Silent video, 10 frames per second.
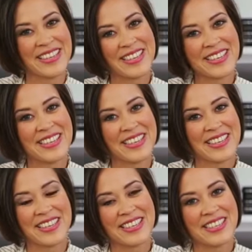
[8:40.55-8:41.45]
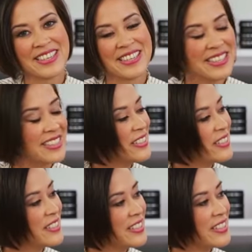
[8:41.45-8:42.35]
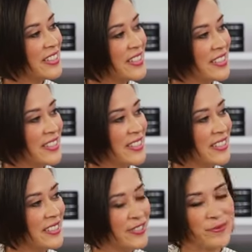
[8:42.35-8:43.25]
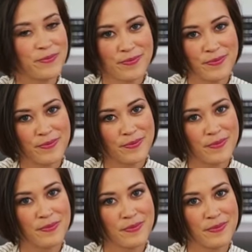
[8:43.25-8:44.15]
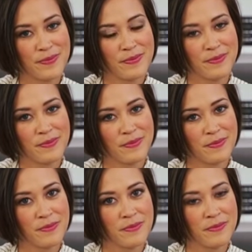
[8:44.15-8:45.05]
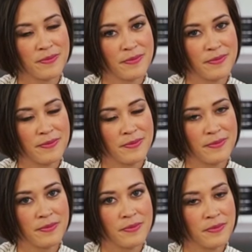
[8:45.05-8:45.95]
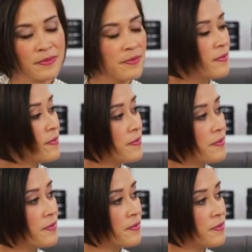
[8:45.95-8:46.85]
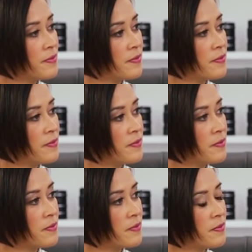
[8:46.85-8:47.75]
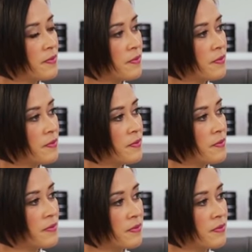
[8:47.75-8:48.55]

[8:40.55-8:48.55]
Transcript: (not speaking)